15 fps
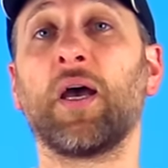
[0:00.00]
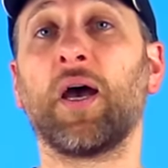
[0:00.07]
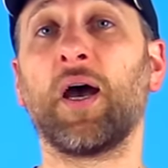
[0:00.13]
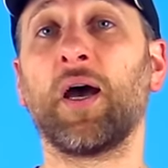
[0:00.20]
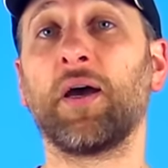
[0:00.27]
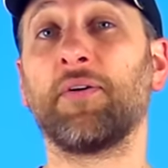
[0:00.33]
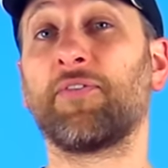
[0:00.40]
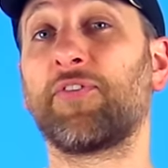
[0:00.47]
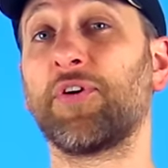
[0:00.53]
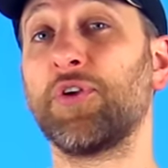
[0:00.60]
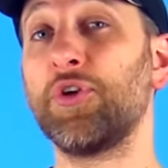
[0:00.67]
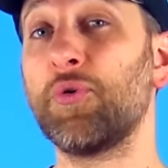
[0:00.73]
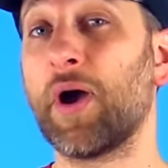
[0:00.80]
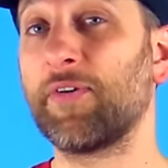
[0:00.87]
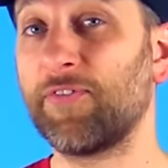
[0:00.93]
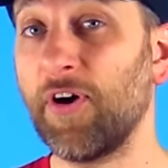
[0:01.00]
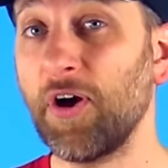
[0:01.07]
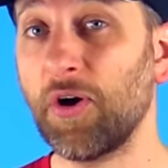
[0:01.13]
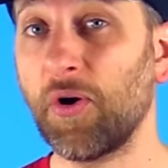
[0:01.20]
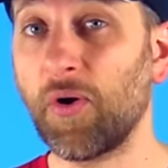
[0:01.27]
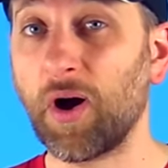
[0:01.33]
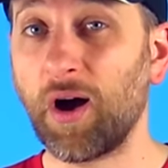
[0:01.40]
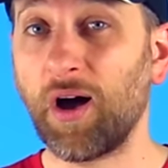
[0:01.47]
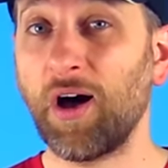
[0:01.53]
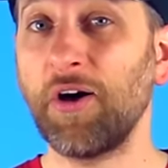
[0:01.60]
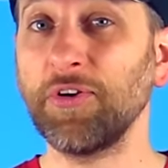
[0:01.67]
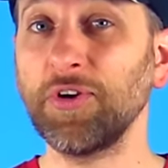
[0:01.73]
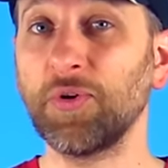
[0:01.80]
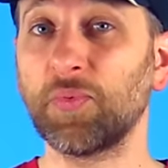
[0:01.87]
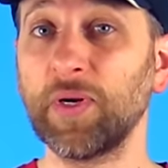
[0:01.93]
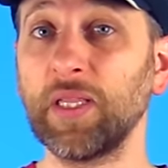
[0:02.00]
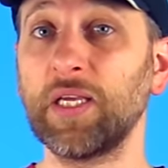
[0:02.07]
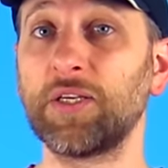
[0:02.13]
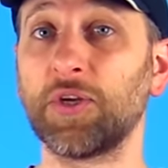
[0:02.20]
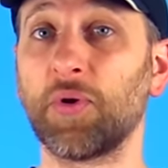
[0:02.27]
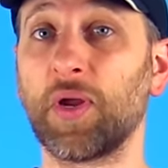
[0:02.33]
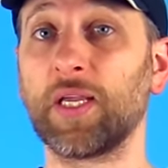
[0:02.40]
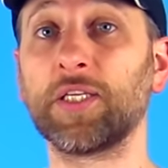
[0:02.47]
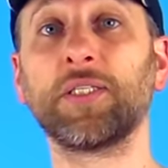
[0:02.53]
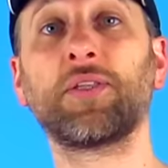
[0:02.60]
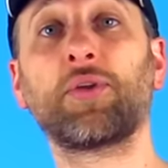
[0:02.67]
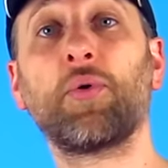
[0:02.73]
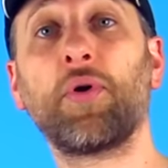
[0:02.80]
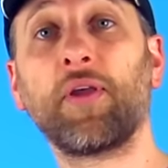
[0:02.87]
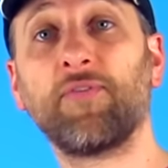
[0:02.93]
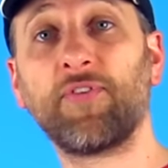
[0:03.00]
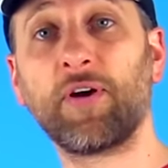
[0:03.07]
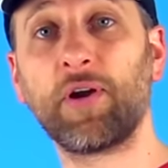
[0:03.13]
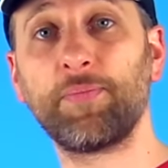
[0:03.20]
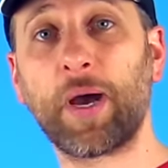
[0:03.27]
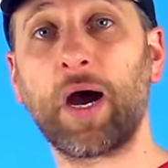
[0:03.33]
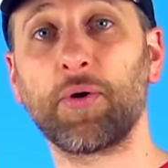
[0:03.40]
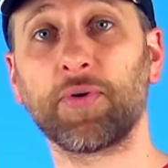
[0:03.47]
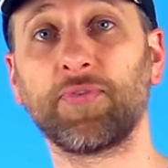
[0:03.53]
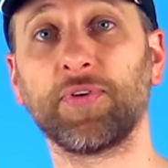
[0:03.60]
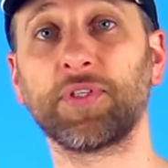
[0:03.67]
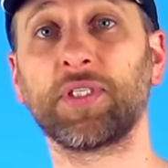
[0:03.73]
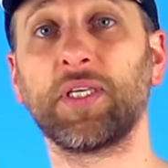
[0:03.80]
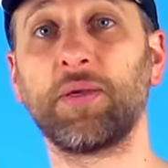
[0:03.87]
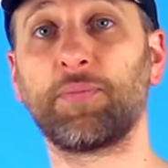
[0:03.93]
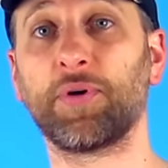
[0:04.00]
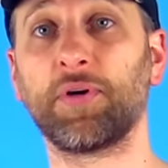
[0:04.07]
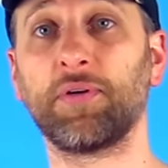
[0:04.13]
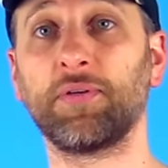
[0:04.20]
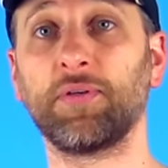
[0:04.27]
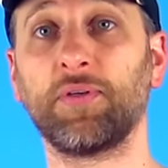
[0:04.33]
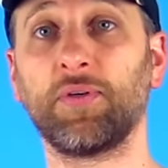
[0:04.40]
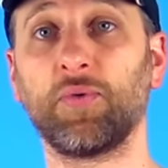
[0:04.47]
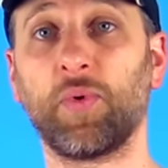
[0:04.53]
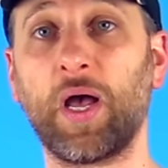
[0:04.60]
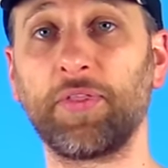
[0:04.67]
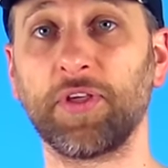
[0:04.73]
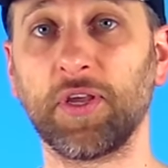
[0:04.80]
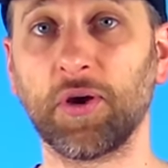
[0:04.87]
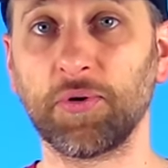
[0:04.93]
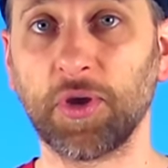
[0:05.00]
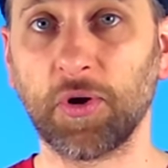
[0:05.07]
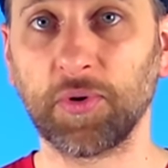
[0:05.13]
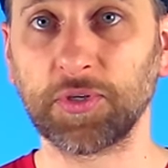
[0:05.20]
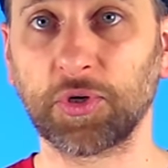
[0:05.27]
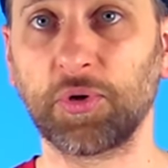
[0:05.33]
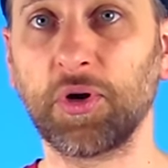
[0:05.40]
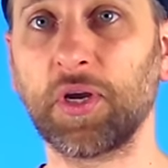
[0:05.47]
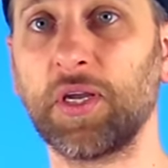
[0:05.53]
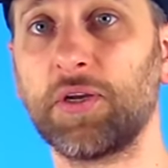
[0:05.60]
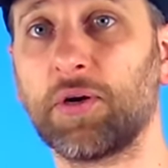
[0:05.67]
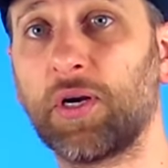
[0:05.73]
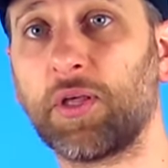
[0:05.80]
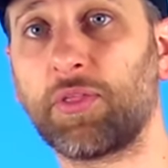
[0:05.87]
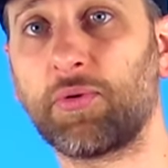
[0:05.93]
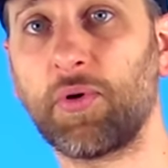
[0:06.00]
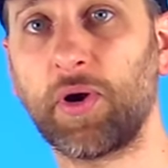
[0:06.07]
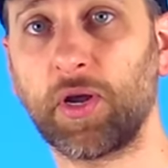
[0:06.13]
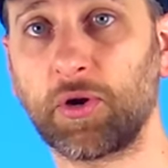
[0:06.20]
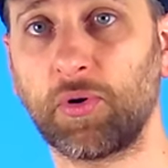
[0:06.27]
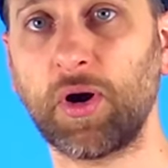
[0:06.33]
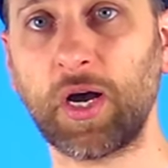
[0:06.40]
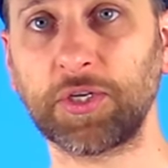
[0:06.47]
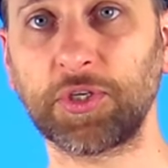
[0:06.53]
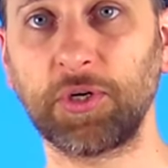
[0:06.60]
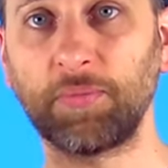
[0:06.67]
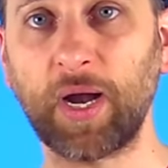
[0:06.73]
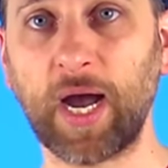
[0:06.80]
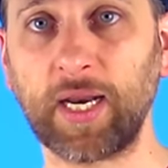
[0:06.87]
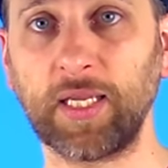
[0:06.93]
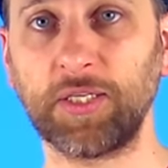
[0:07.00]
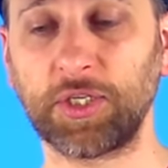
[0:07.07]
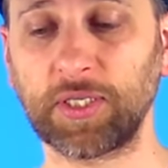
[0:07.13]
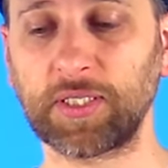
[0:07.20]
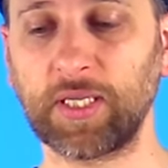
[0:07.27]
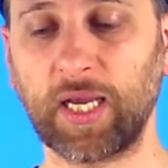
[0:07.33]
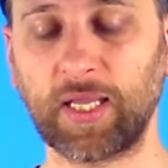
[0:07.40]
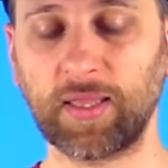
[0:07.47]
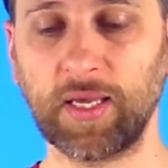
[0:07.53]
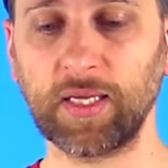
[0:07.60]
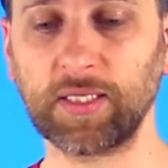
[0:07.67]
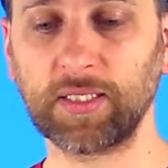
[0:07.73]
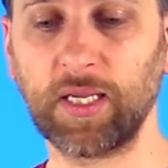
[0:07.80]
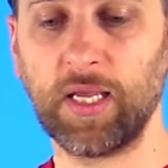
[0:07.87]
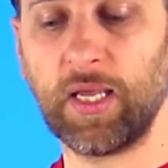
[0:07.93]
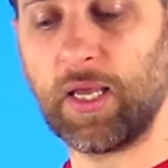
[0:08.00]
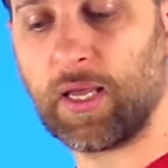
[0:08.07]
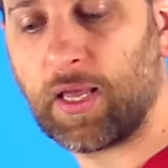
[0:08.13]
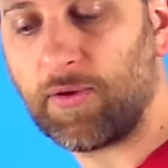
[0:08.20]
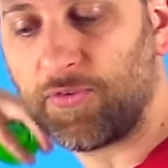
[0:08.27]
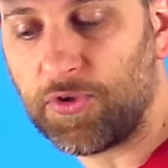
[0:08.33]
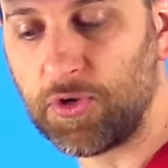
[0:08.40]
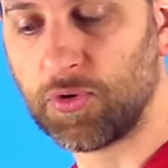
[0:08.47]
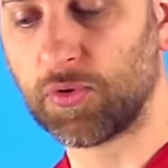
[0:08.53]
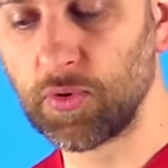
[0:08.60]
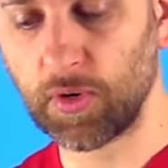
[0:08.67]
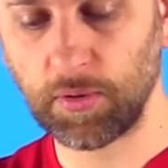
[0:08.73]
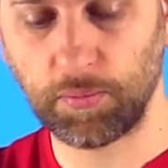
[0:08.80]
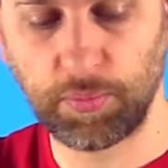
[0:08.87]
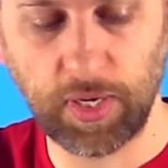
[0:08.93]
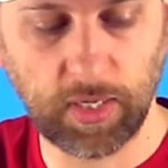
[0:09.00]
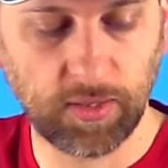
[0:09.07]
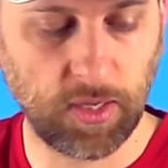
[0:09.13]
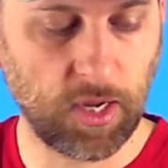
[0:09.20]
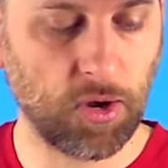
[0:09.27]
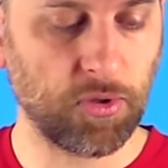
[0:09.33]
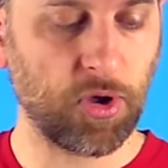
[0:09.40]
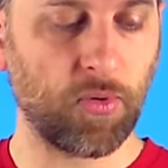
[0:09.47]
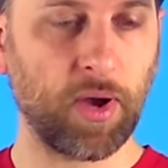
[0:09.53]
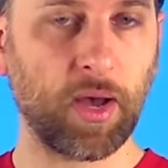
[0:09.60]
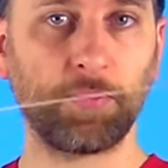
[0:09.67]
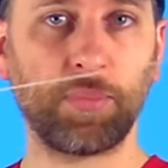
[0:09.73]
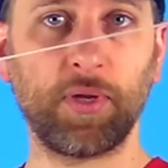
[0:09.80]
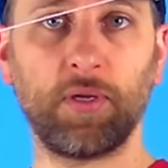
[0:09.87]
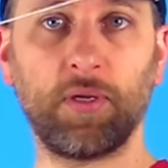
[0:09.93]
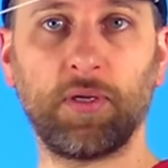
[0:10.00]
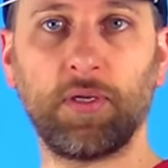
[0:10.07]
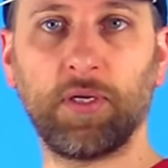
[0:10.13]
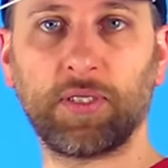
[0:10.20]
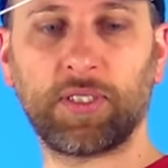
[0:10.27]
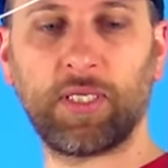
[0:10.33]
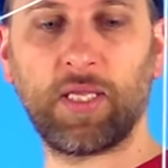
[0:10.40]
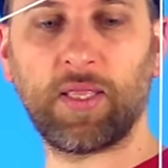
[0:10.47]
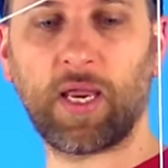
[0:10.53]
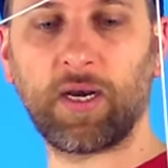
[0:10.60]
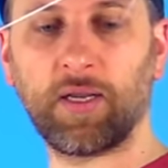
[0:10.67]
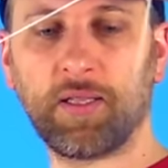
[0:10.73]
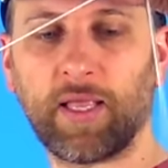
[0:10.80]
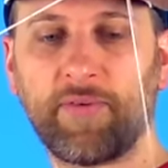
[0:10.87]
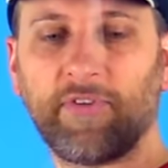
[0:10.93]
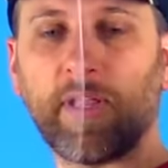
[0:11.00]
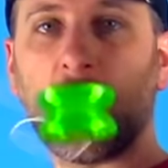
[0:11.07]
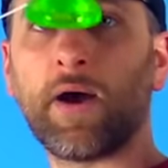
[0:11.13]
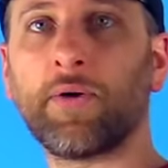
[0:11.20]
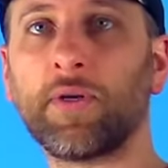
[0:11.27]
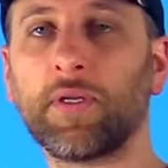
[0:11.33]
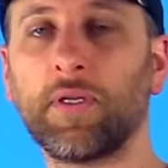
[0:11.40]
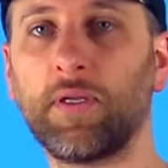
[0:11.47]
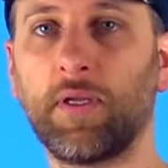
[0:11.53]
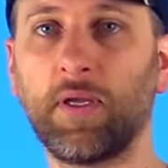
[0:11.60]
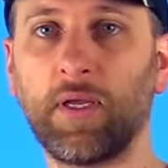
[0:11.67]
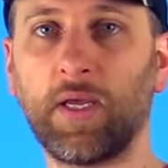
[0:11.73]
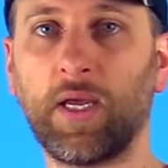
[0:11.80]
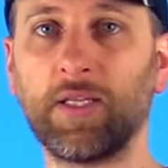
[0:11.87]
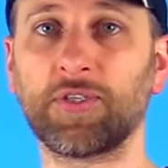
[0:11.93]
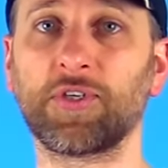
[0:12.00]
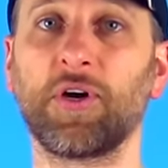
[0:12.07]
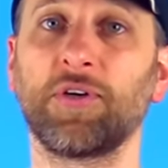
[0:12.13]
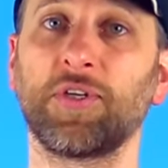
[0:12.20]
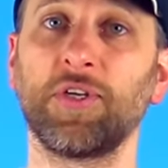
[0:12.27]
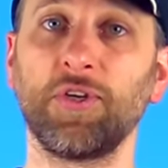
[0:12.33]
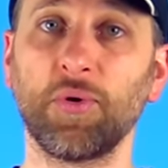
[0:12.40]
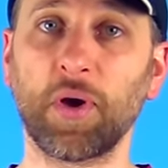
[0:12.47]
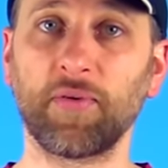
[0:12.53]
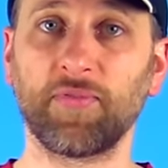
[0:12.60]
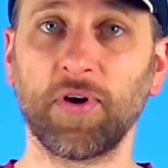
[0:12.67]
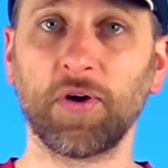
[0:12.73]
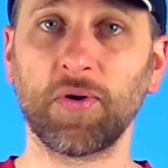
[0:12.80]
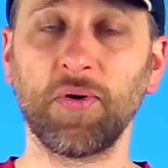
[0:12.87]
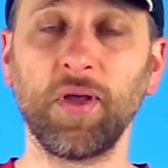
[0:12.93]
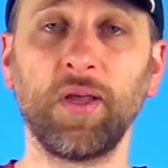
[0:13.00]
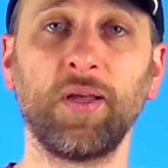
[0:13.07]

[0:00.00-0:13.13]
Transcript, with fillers: Uh, for UFO, all you're really doing is throwing a very powerful sleeper while the yo-yo is crooked, you're gonna throw it across your body just like this. If you pick the yo-yo up, you'll see that it'll level out and start to UFO.